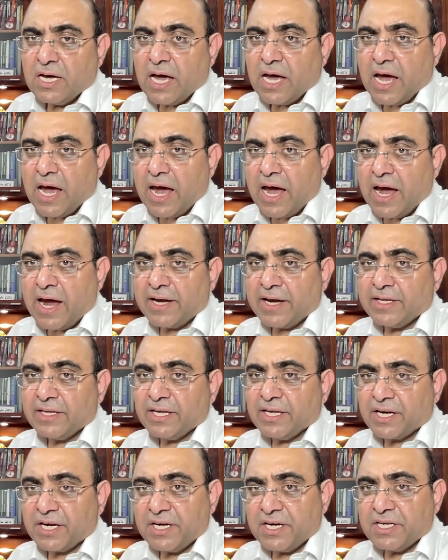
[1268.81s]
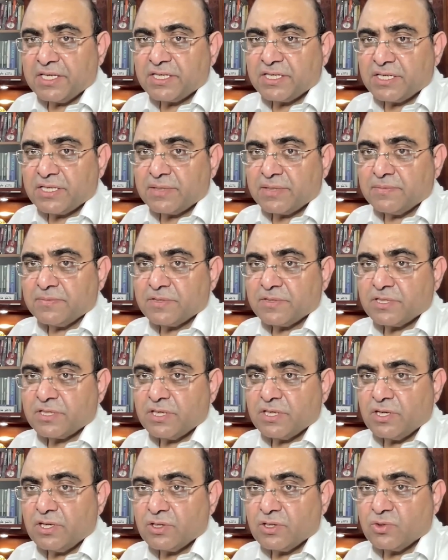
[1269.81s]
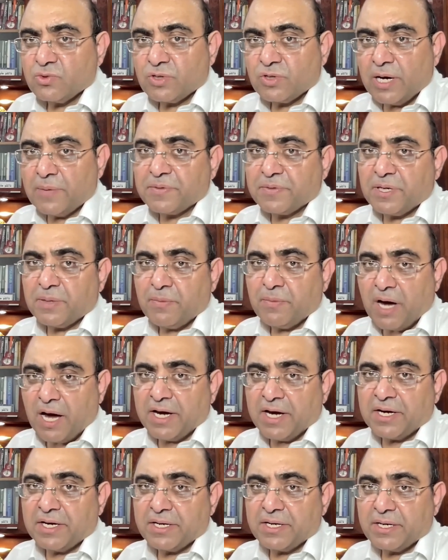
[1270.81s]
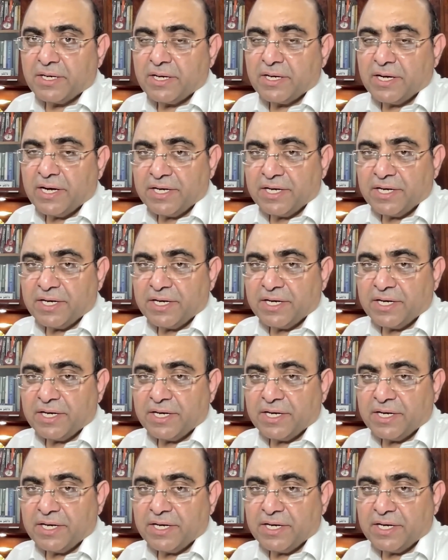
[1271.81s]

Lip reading: and the criticisms to keep in mind,